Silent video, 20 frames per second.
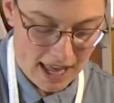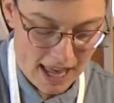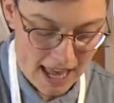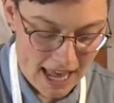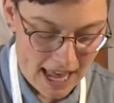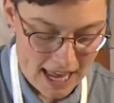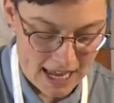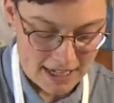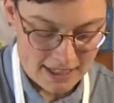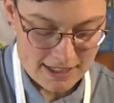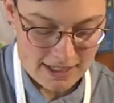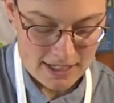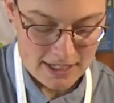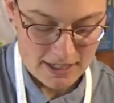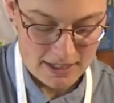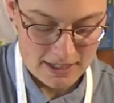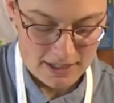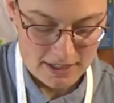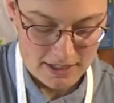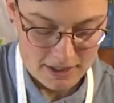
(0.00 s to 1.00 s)
And
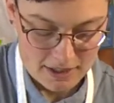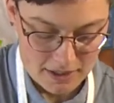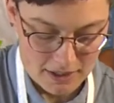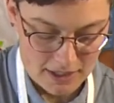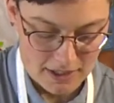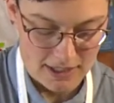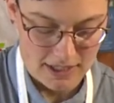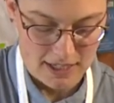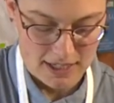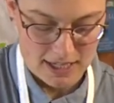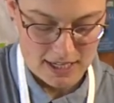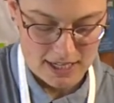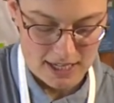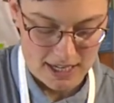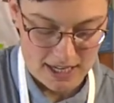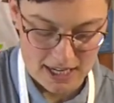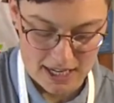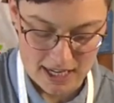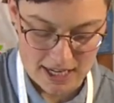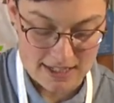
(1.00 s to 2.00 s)

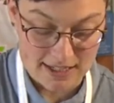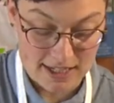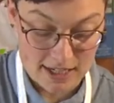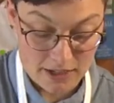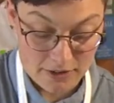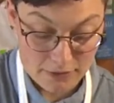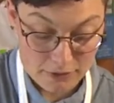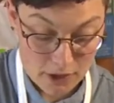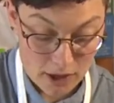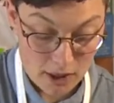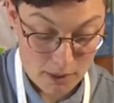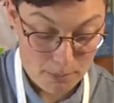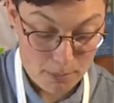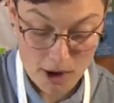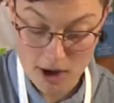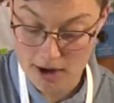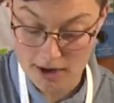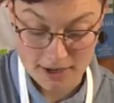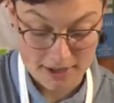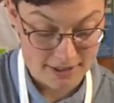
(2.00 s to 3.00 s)
it's gonna fall
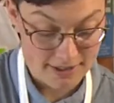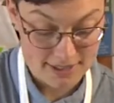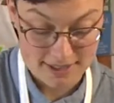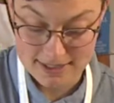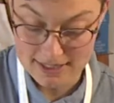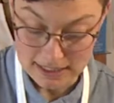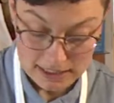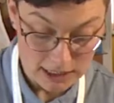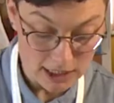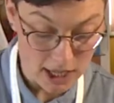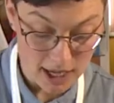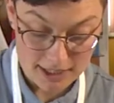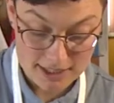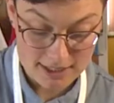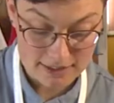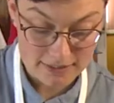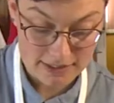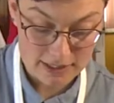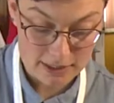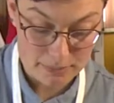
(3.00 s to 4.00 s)
apart because it's in lots
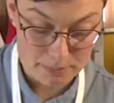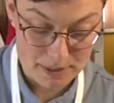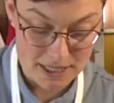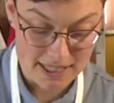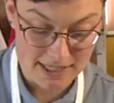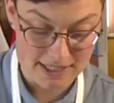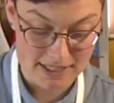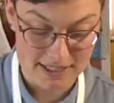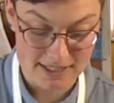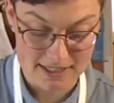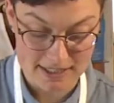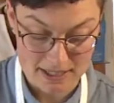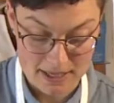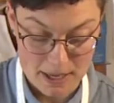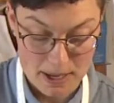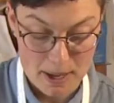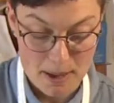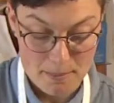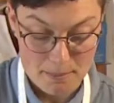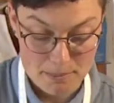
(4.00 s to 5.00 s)
of little pieces,
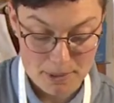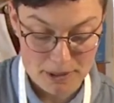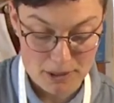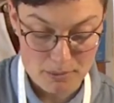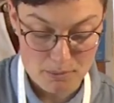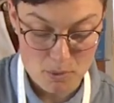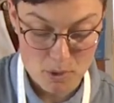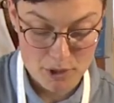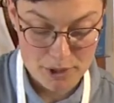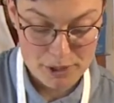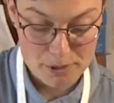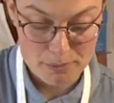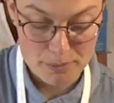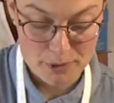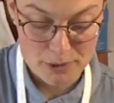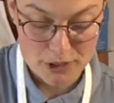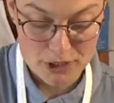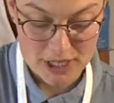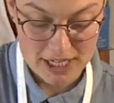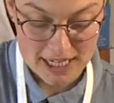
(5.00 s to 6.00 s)
but the more you
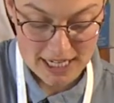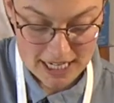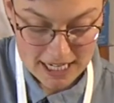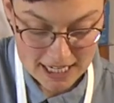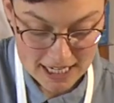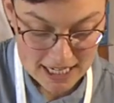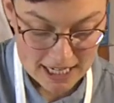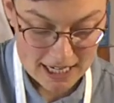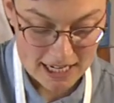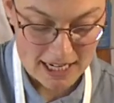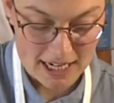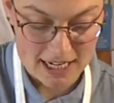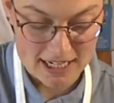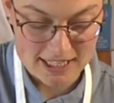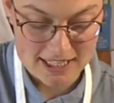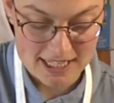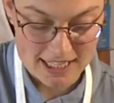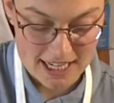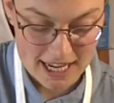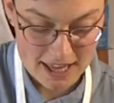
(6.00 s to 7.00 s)
push it
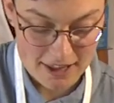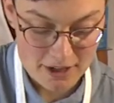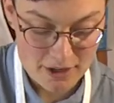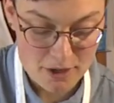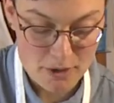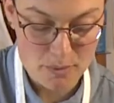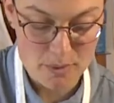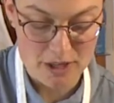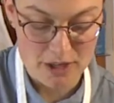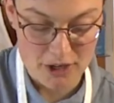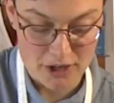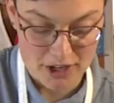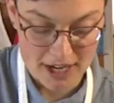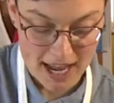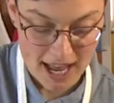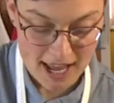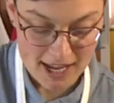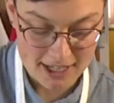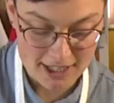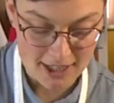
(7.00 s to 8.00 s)
together with your
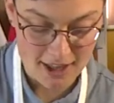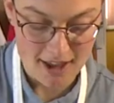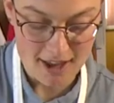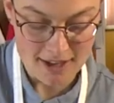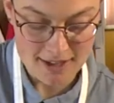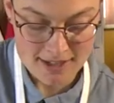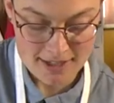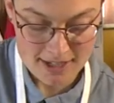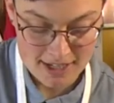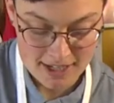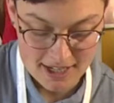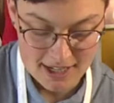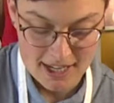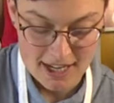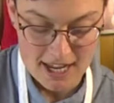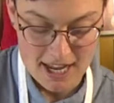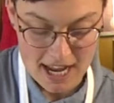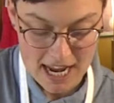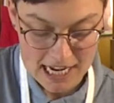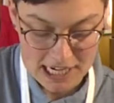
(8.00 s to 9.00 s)
cat claws
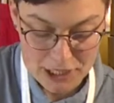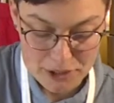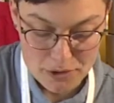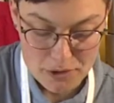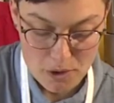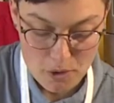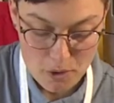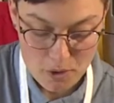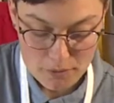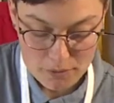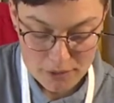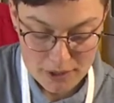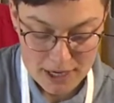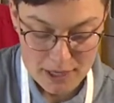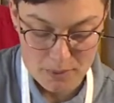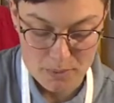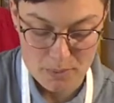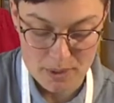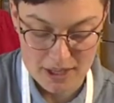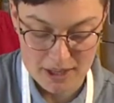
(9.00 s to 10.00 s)
and you go over
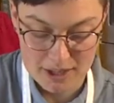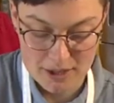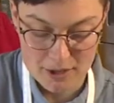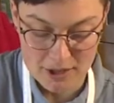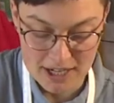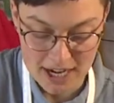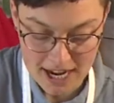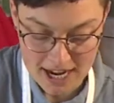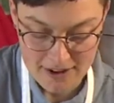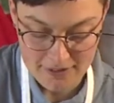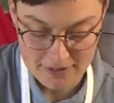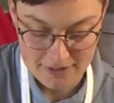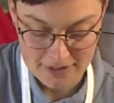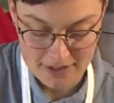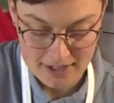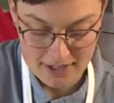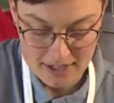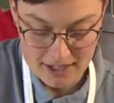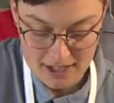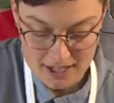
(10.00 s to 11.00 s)
it with your knife,
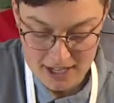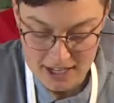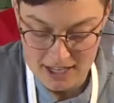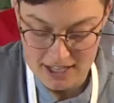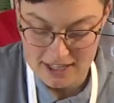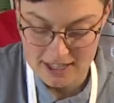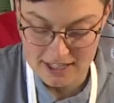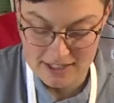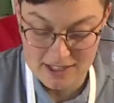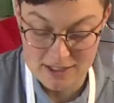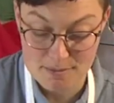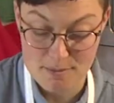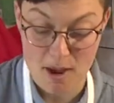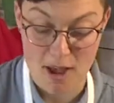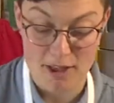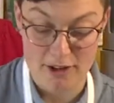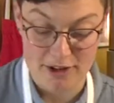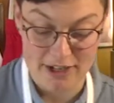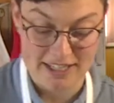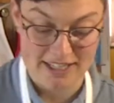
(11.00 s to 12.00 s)
the
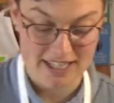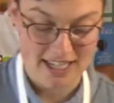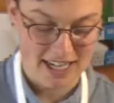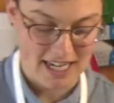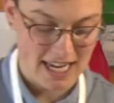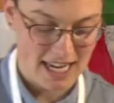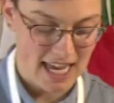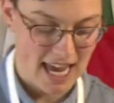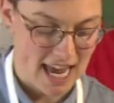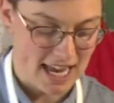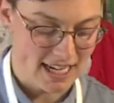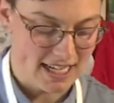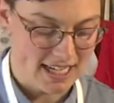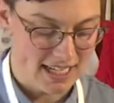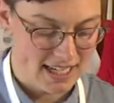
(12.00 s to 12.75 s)
smaller it's gonna get.